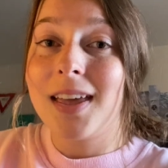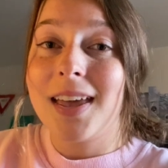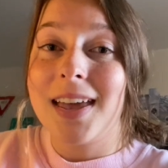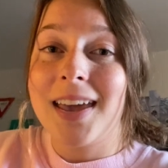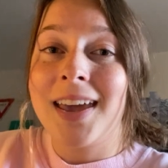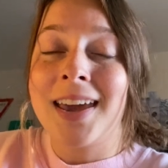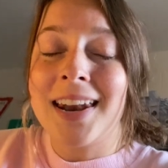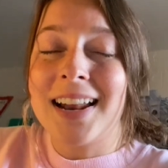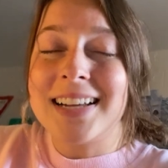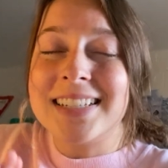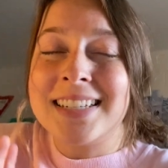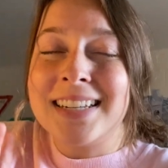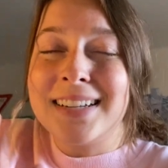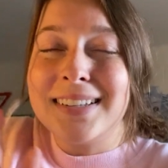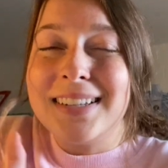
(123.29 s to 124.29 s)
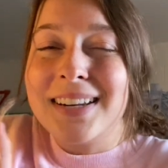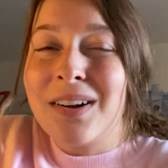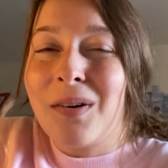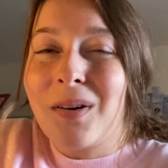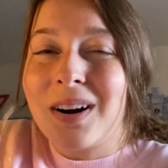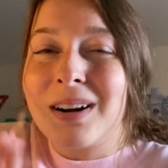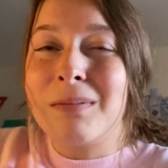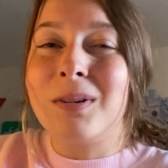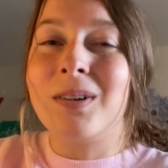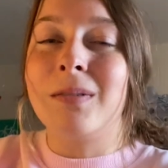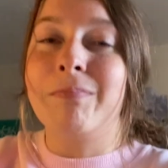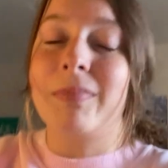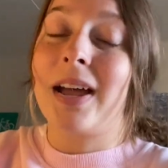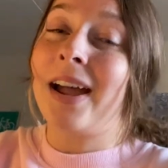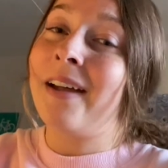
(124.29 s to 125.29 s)
and I still did
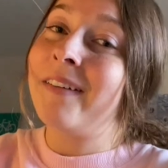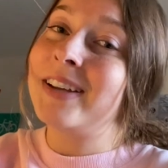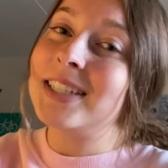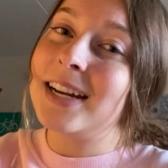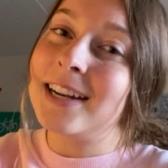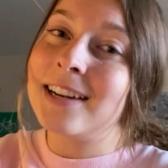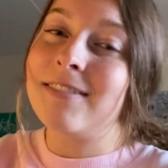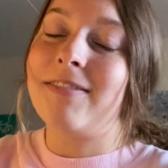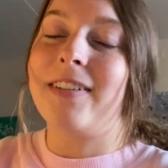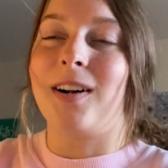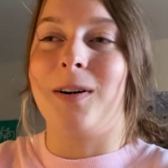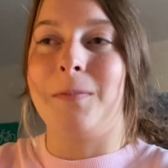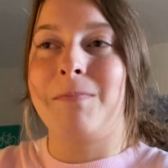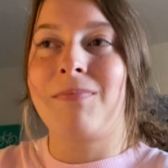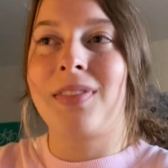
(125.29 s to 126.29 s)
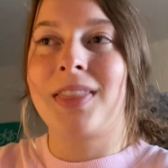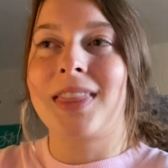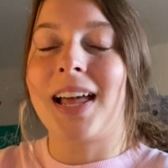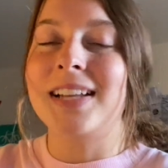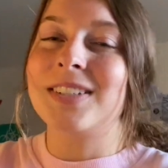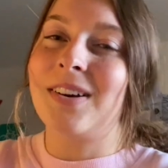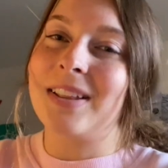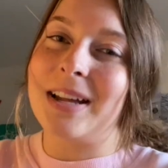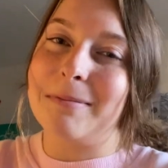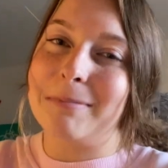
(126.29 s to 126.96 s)
horrible. At least I didn't fail. That's all that